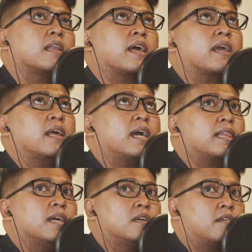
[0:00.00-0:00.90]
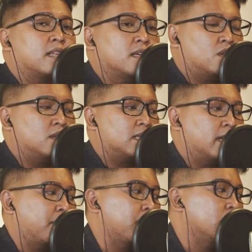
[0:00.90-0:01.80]
like like I tell the writers all the
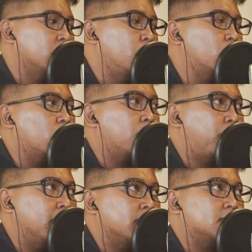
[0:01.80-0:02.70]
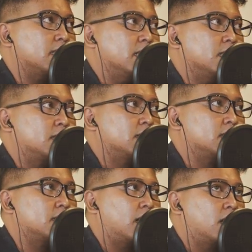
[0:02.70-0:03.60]
time, no place
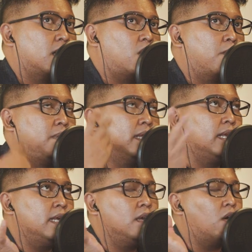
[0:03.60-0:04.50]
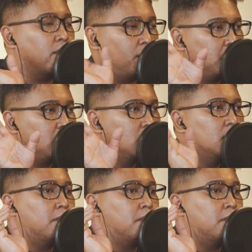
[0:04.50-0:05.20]
is uh, completely horrible,